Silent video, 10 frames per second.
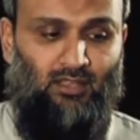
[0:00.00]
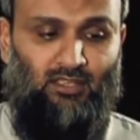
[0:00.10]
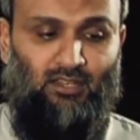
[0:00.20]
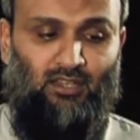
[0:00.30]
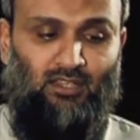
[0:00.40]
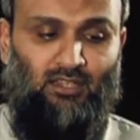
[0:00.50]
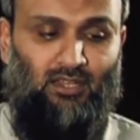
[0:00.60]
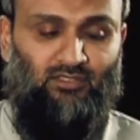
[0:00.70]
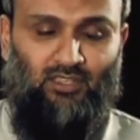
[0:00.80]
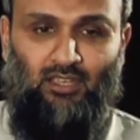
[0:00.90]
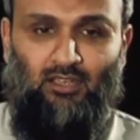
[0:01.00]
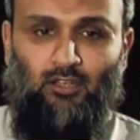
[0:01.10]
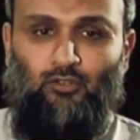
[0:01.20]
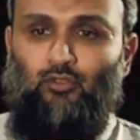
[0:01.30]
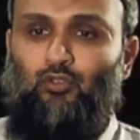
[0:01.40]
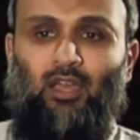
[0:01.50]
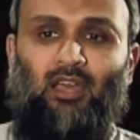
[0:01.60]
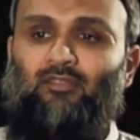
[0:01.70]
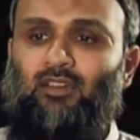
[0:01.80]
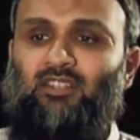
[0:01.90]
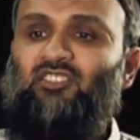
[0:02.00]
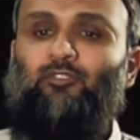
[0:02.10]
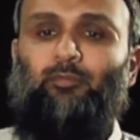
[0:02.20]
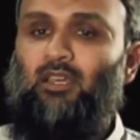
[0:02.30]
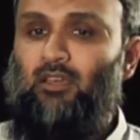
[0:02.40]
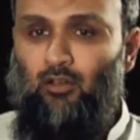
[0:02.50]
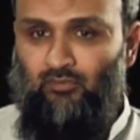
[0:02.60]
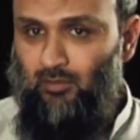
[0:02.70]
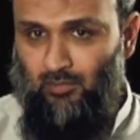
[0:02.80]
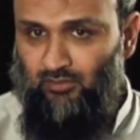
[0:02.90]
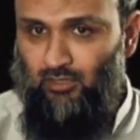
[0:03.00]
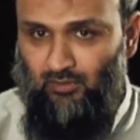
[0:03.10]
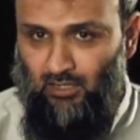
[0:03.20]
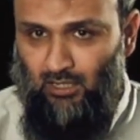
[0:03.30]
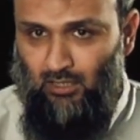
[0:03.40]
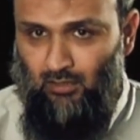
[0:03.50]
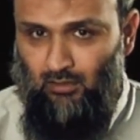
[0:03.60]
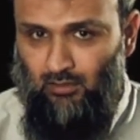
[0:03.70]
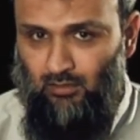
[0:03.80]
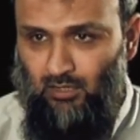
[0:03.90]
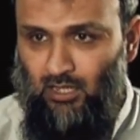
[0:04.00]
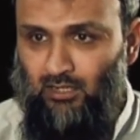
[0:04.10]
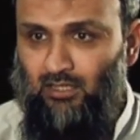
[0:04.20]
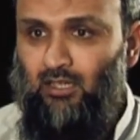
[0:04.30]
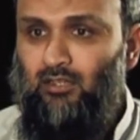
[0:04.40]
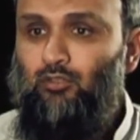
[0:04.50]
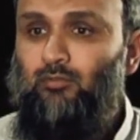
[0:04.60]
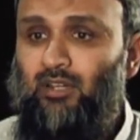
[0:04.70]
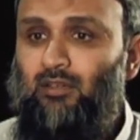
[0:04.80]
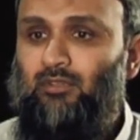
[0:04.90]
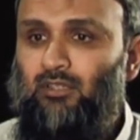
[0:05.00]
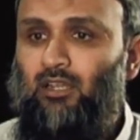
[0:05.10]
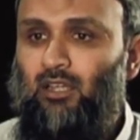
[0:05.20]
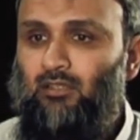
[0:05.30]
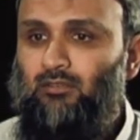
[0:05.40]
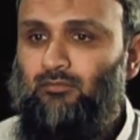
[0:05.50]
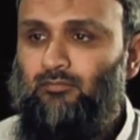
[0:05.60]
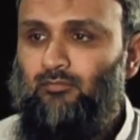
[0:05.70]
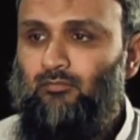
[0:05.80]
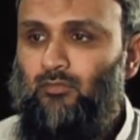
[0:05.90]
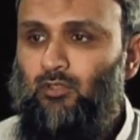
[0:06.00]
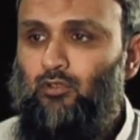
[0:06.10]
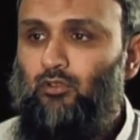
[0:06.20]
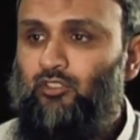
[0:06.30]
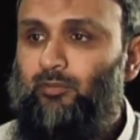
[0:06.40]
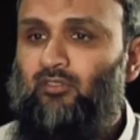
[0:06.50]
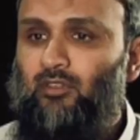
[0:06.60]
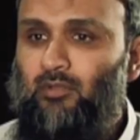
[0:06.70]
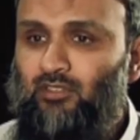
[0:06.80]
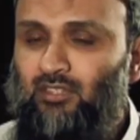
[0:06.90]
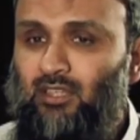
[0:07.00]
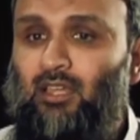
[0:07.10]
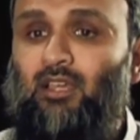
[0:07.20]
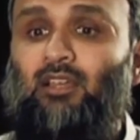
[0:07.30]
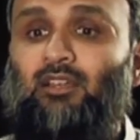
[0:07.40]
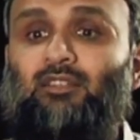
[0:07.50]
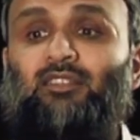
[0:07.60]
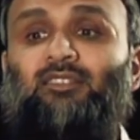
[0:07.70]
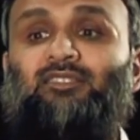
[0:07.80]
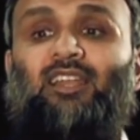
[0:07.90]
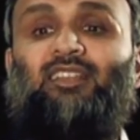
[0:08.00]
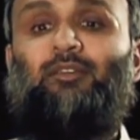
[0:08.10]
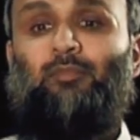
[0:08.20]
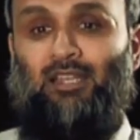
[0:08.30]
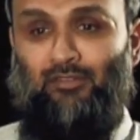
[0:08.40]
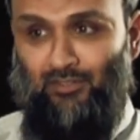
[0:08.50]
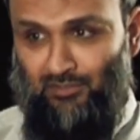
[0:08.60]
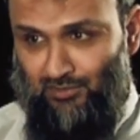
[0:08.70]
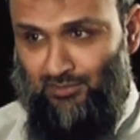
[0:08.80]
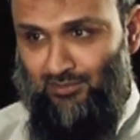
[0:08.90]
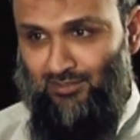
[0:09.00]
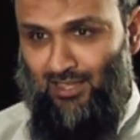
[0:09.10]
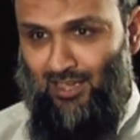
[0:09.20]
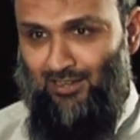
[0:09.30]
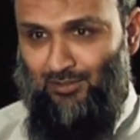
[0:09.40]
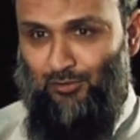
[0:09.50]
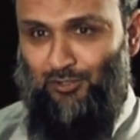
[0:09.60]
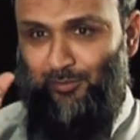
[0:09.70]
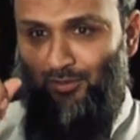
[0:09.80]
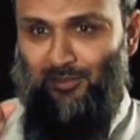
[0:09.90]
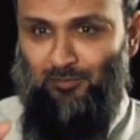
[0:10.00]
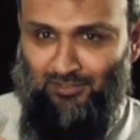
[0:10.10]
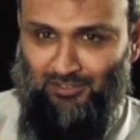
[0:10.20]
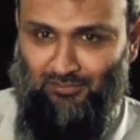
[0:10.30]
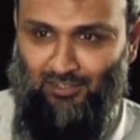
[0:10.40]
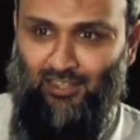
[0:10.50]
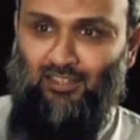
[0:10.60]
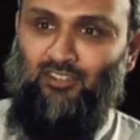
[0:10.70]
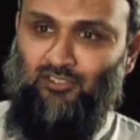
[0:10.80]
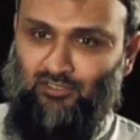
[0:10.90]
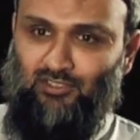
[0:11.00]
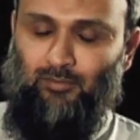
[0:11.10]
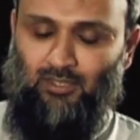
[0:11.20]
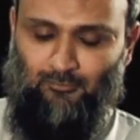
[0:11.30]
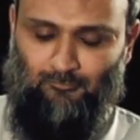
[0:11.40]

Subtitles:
Then Allah Ta'ala is saying, do not ever despair of the mercy of Allah. La taqnatu min rahmatillah. Do not despair of the mercy. This is telling the believers, yeah, don't despair of the mercy of Allah, victory is coming.